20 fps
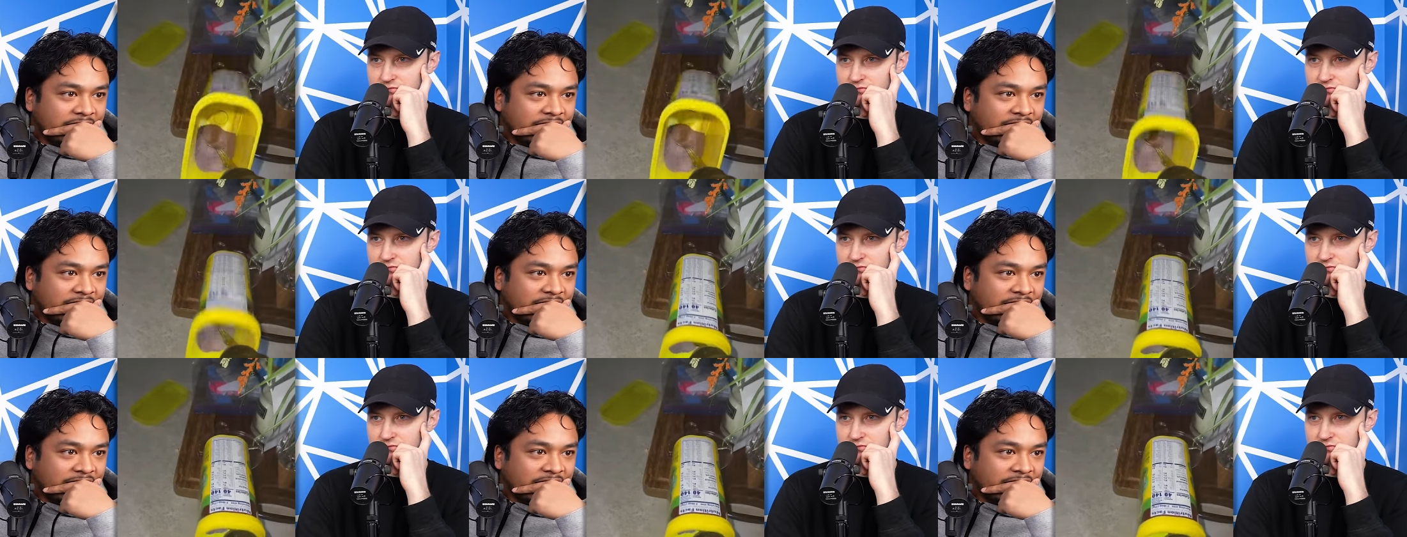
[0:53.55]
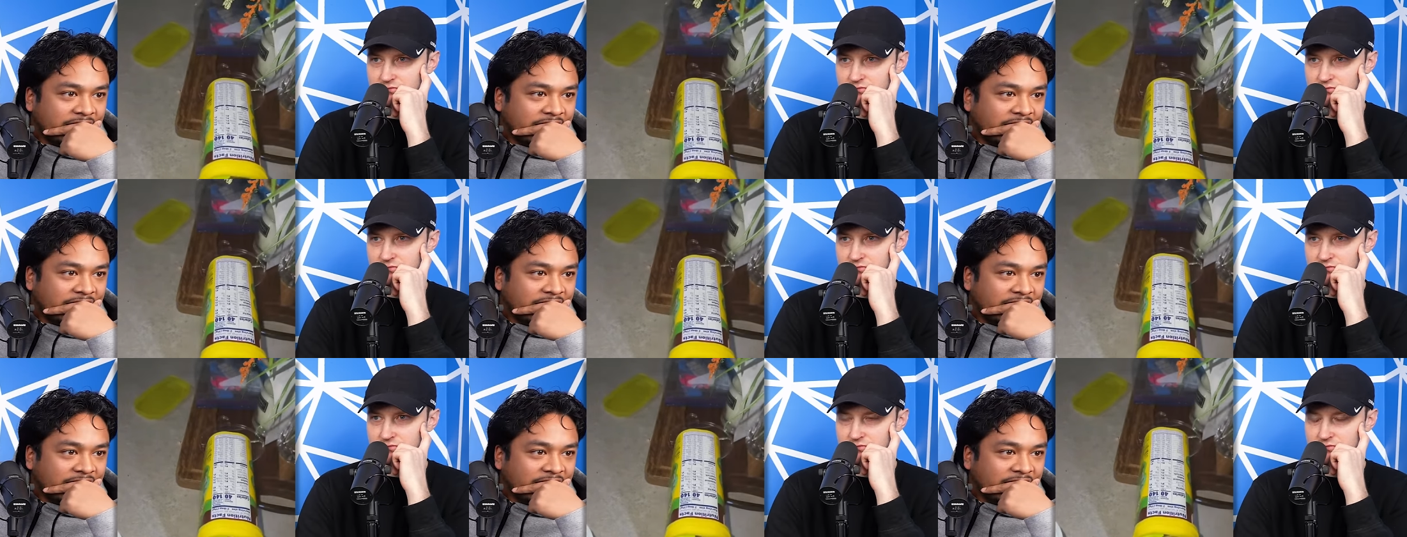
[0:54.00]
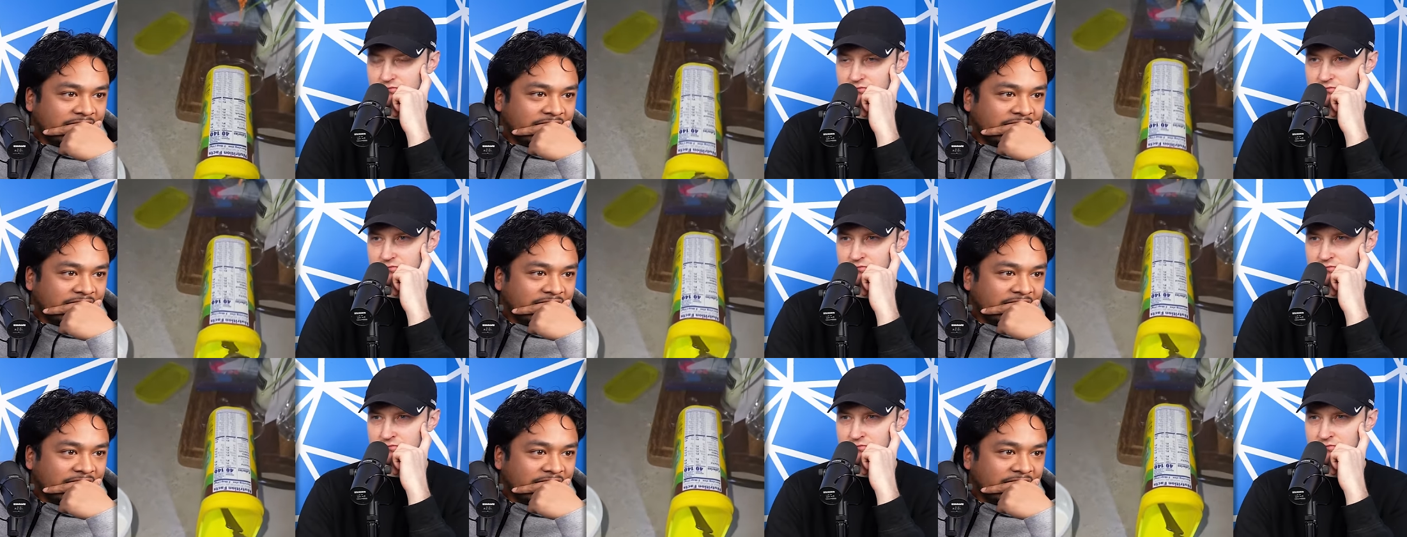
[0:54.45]

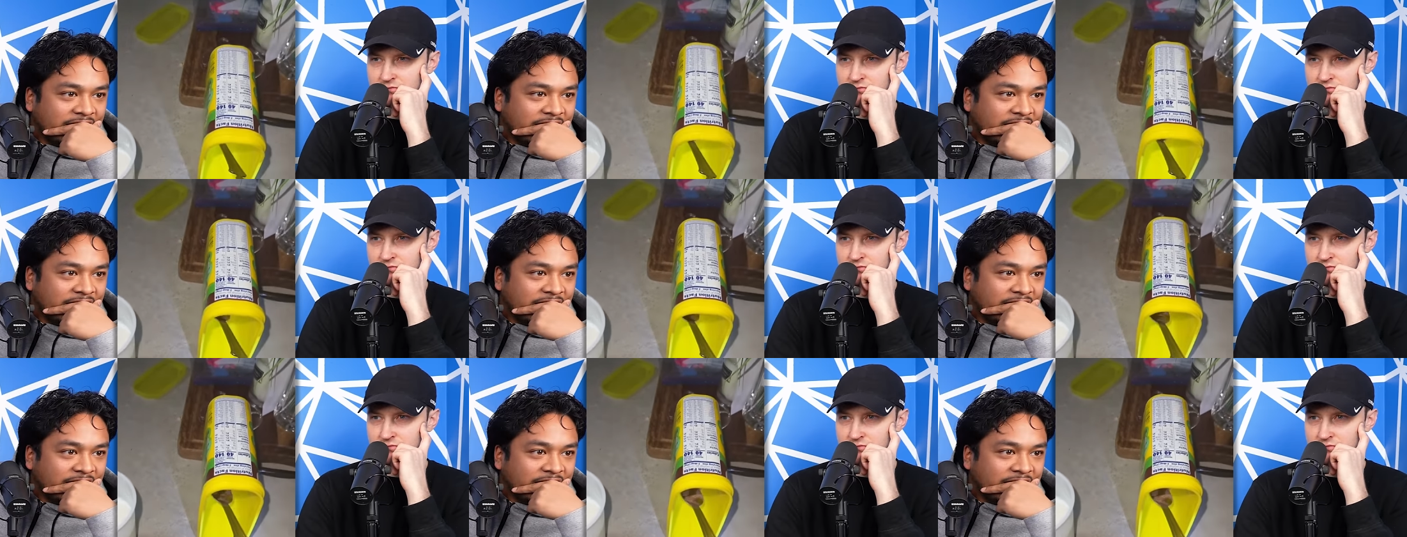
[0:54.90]
(silence)